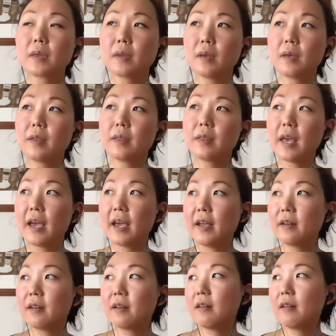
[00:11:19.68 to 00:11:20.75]

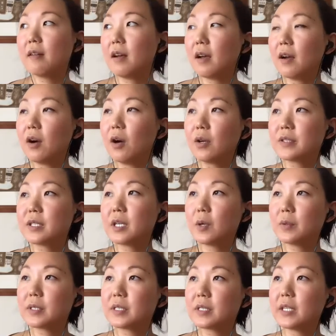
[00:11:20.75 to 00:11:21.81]
Then also I would
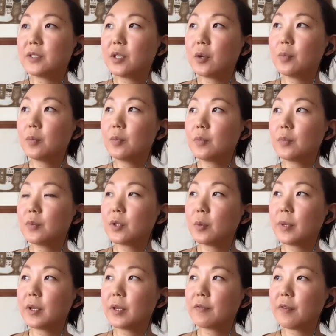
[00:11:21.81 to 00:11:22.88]
say don't
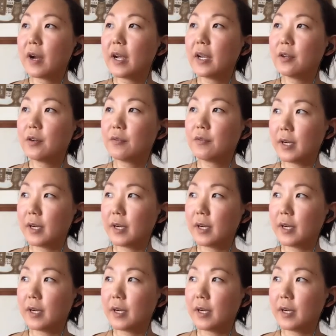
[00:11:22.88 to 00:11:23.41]
be afraid of